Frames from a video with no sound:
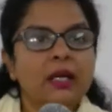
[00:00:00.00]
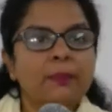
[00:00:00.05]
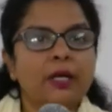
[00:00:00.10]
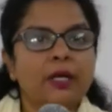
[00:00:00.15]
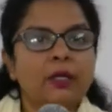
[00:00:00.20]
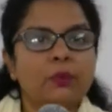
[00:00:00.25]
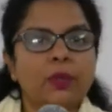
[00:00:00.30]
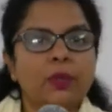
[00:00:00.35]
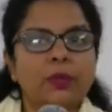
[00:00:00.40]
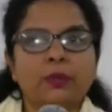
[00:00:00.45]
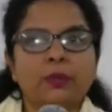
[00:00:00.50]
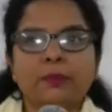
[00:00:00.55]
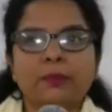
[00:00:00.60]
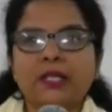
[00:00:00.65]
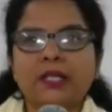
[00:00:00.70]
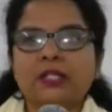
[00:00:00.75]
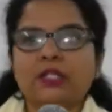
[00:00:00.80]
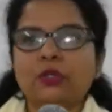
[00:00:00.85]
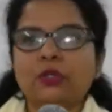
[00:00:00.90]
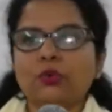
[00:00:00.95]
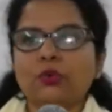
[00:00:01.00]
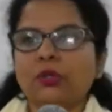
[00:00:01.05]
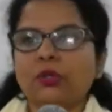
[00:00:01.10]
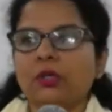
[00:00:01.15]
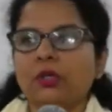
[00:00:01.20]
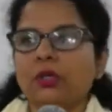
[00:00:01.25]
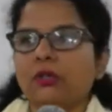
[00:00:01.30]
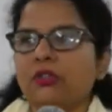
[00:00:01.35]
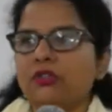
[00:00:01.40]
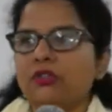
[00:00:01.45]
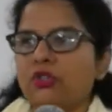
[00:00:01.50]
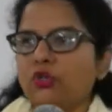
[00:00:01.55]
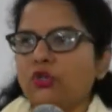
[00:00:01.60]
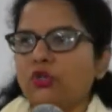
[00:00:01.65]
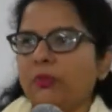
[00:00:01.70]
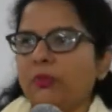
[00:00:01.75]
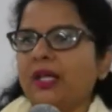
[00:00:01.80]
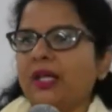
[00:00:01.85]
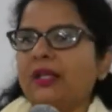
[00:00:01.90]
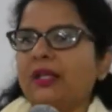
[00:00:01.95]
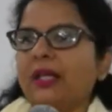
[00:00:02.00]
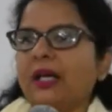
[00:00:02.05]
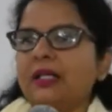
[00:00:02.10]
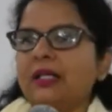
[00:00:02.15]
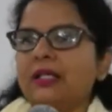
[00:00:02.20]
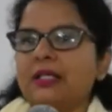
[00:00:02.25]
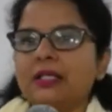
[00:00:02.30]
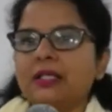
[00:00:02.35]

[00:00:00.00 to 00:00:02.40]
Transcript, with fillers: but we will be soon resuming that.